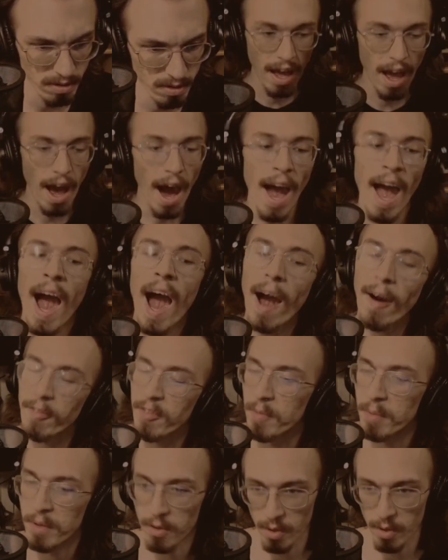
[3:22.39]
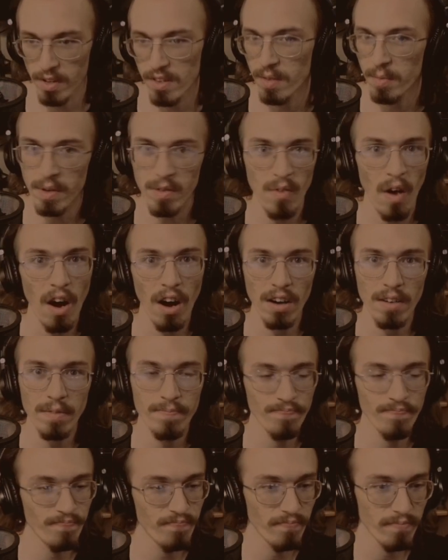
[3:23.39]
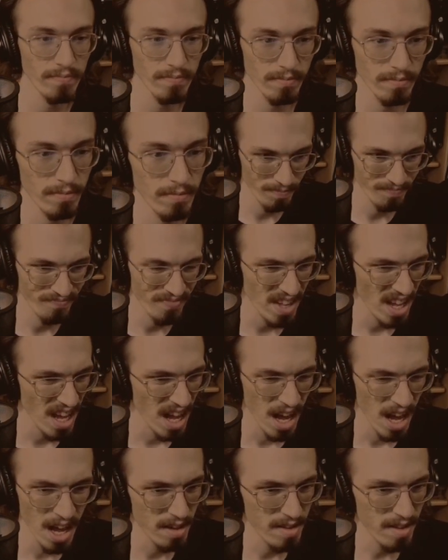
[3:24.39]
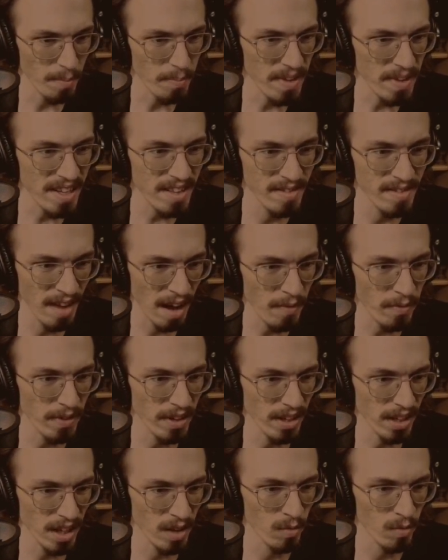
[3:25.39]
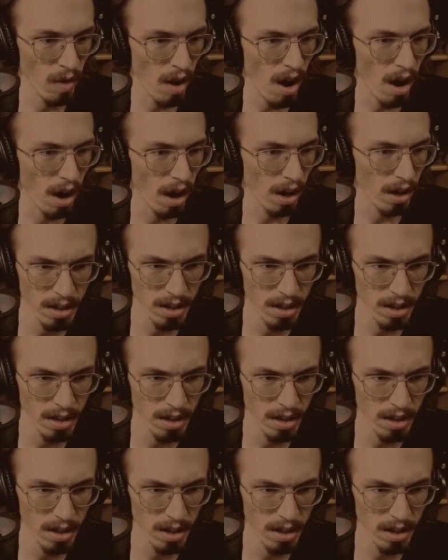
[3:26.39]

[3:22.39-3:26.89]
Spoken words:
I have to be doing something wrong. Something's definitely wrong.